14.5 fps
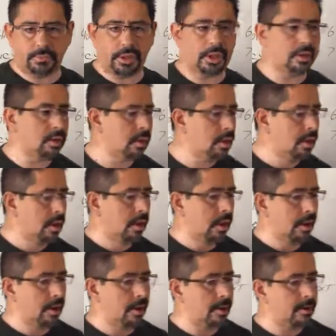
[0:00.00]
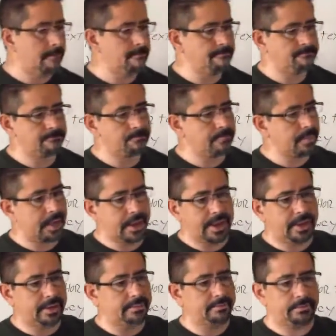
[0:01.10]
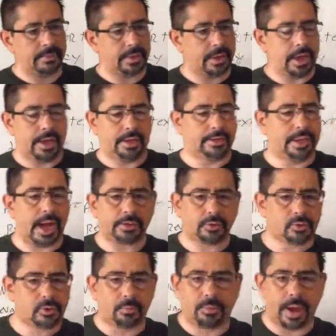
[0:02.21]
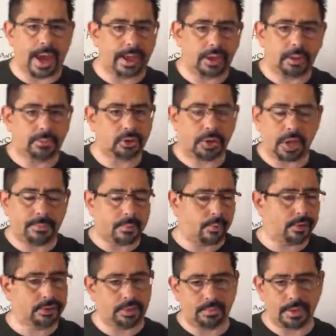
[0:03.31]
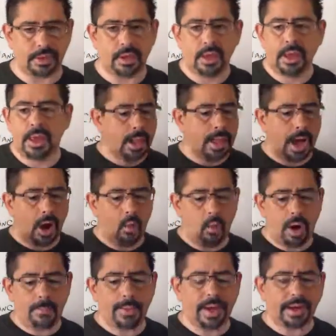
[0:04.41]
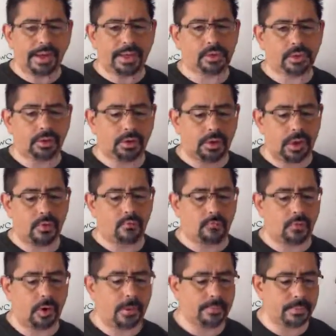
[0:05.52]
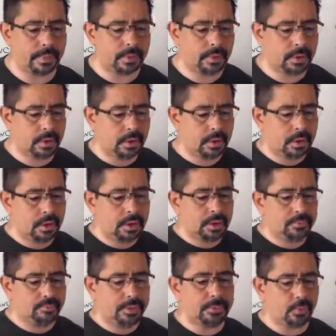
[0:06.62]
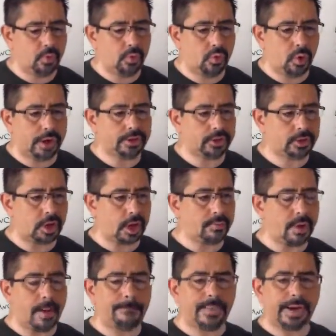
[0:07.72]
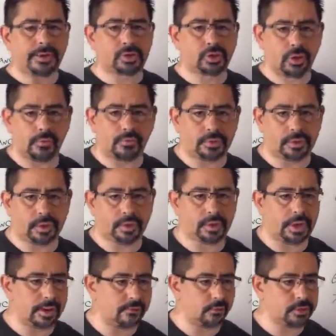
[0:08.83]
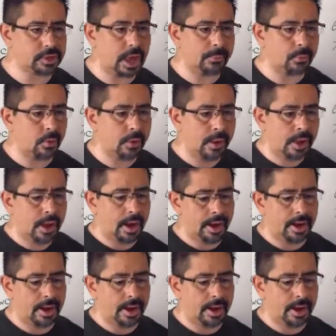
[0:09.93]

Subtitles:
to me. A doctor supply company should not be pointing to me. I want my links to come from people who actually talk about my services. Like, for example,